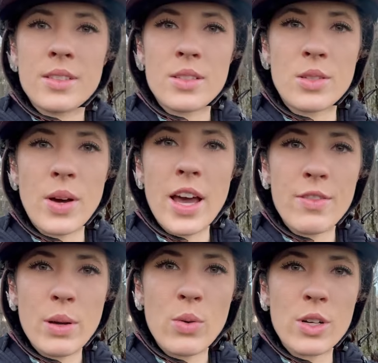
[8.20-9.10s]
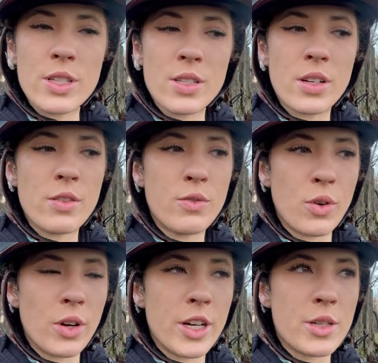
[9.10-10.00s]
So I have my horses on a
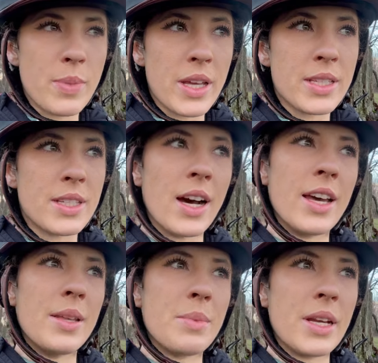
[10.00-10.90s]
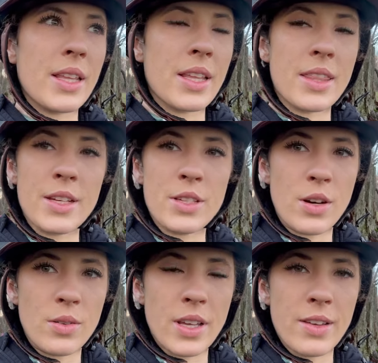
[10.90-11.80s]
forage-based diet, meaning that they
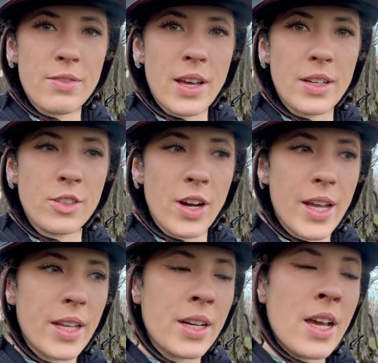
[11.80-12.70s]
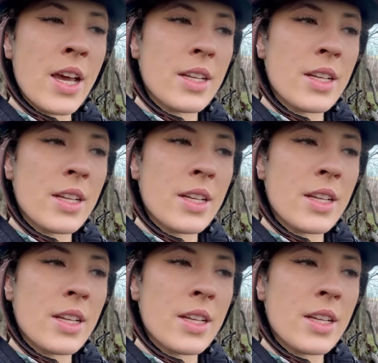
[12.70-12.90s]
don't get fed grain.